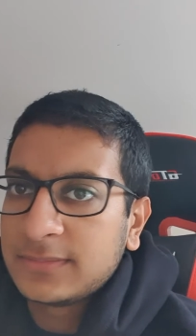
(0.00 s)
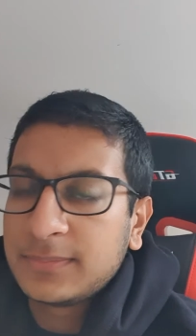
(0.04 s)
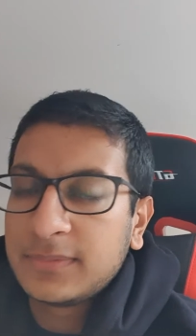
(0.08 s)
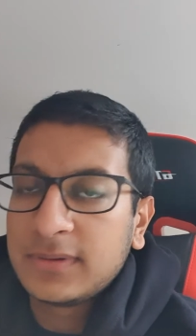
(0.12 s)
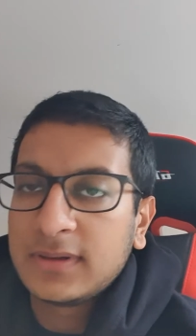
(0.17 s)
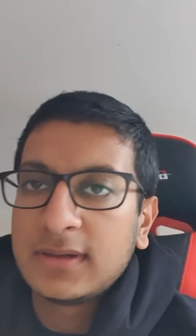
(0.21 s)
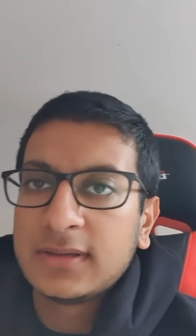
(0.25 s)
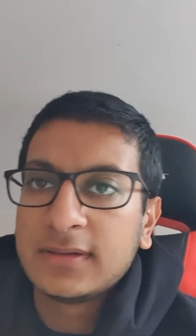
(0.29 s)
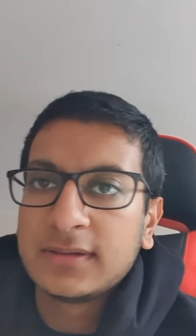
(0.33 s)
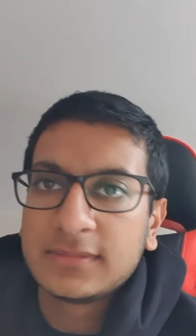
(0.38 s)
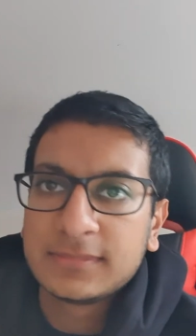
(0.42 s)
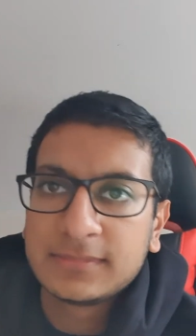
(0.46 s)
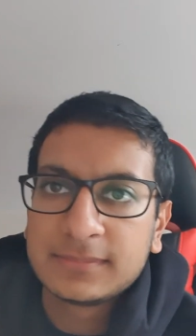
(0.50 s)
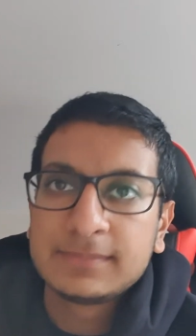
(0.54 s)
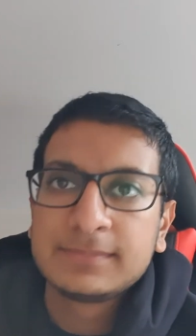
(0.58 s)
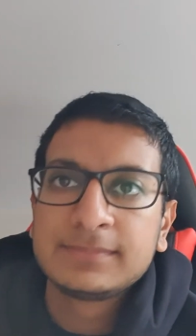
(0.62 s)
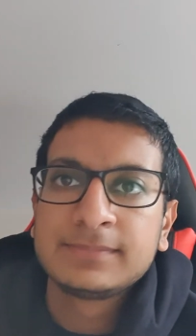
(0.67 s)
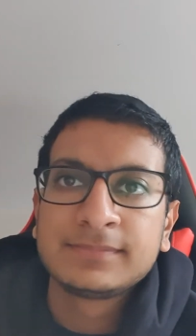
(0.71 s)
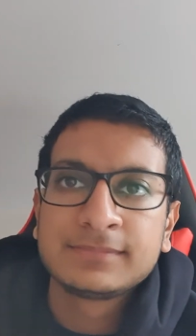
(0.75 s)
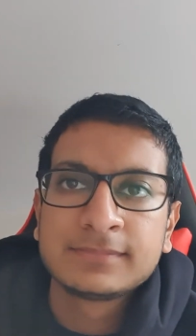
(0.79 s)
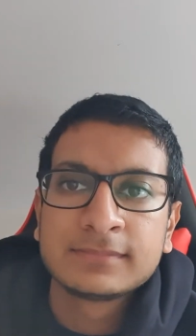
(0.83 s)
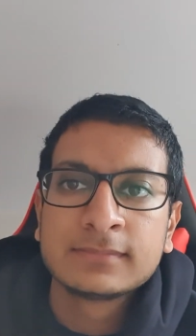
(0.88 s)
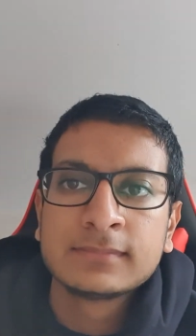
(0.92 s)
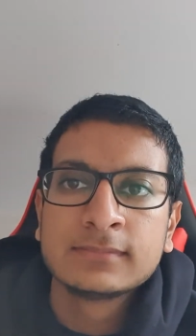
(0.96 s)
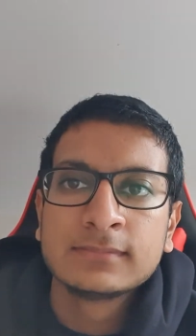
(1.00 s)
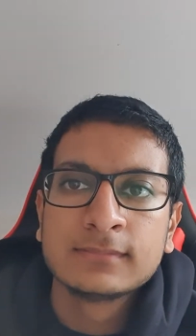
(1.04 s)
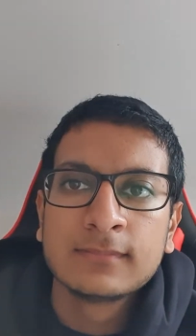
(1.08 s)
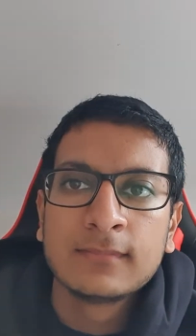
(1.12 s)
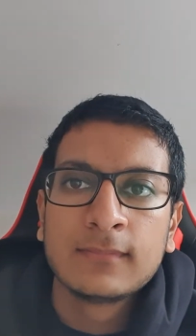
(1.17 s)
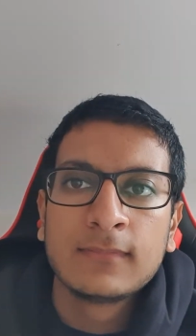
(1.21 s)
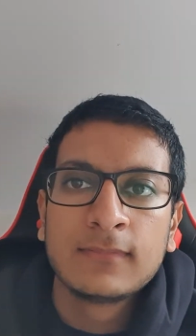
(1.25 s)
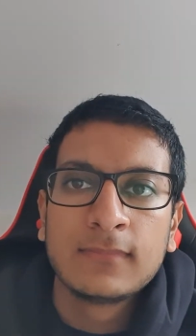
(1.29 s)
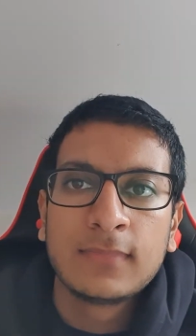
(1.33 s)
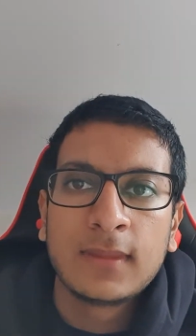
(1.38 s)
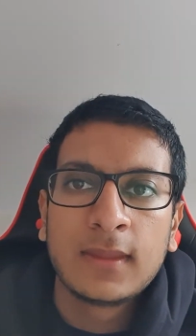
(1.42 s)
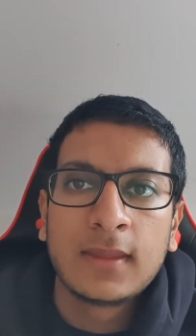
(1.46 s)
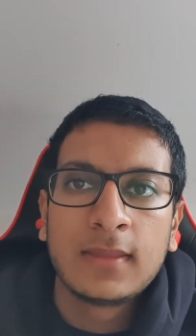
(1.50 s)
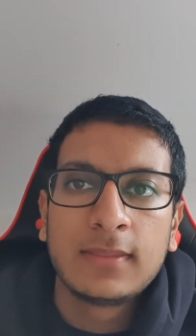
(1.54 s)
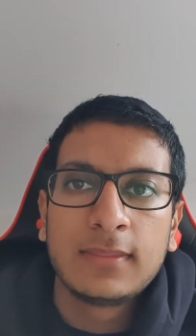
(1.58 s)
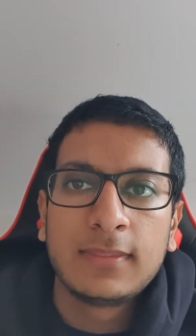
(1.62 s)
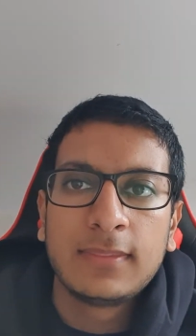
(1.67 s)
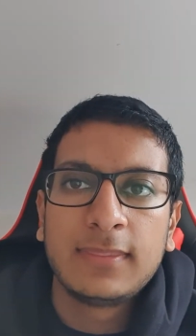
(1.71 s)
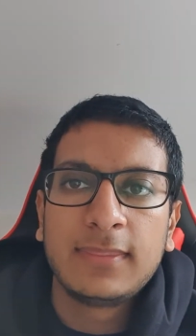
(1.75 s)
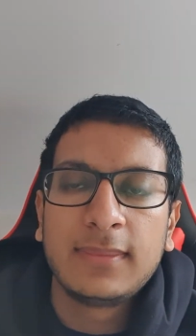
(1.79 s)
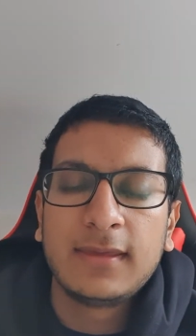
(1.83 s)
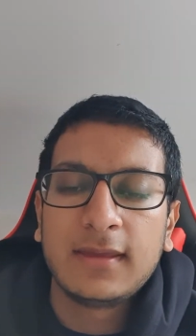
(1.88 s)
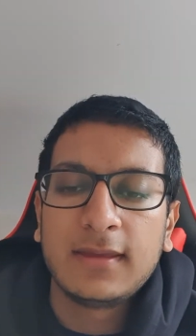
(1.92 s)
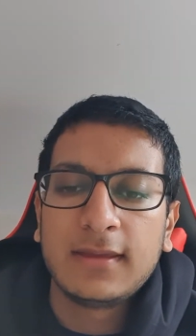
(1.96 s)
but
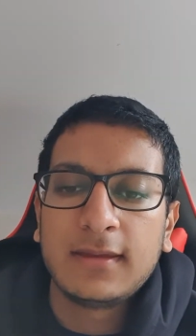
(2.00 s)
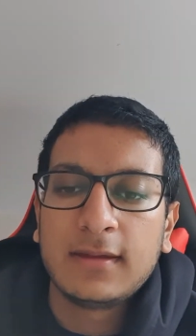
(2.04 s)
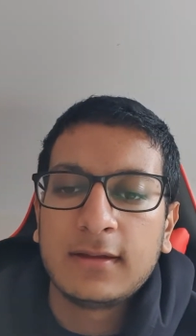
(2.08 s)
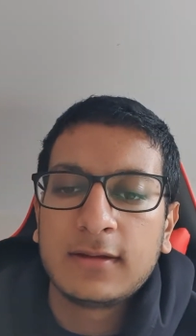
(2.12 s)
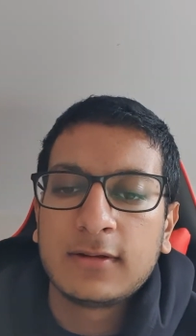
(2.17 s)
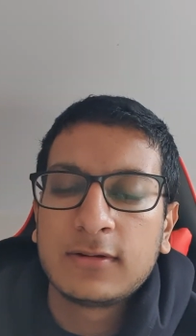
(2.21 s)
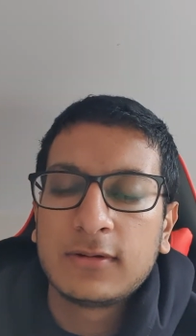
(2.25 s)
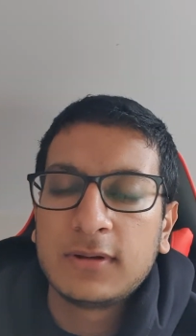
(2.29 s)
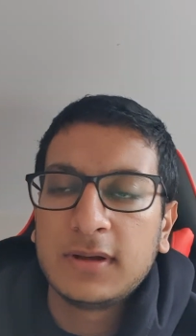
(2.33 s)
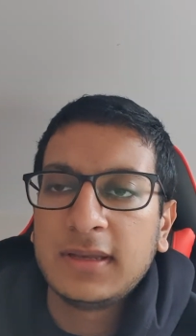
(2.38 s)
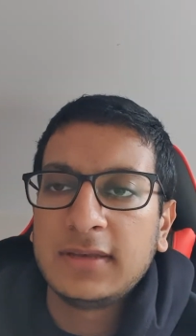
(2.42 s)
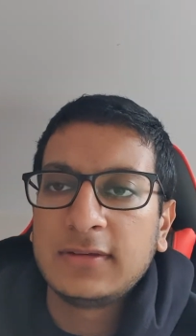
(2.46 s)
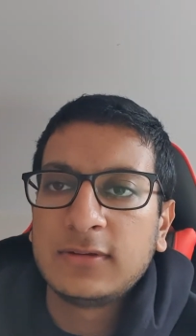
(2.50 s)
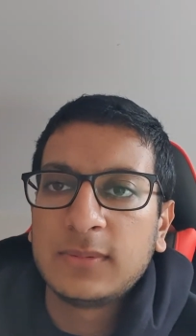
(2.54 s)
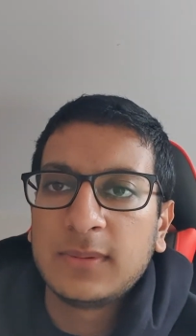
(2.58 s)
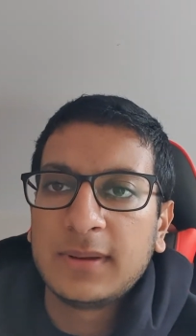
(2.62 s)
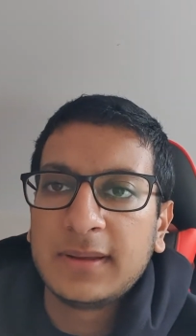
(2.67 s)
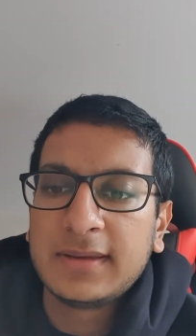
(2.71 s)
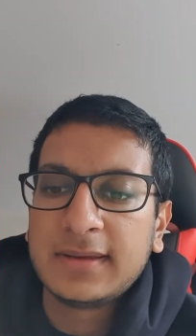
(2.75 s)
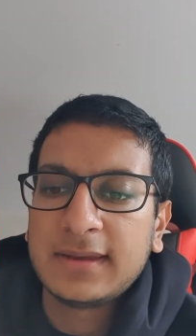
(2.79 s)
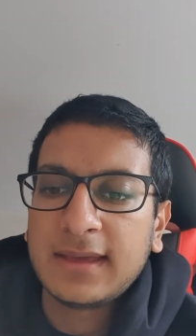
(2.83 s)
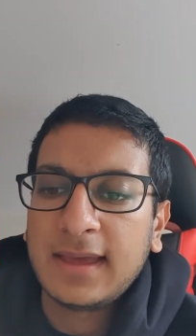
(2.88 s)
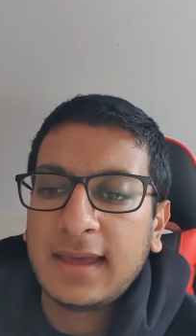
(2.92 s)
they agree to it,